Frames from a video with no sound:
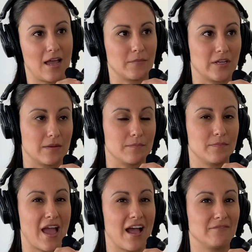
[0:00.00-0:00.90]
I'm going to
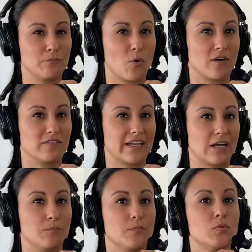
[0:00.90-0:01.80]
have more of like
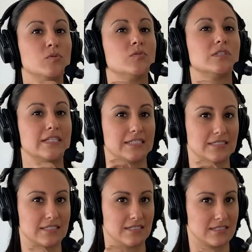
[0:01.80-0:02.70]
a pulling
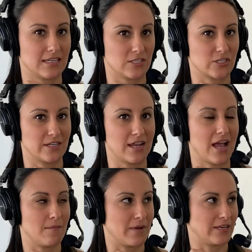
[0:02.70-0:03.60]
sensation
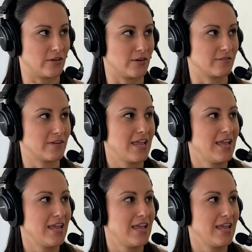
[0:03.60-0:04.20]
at my nerve.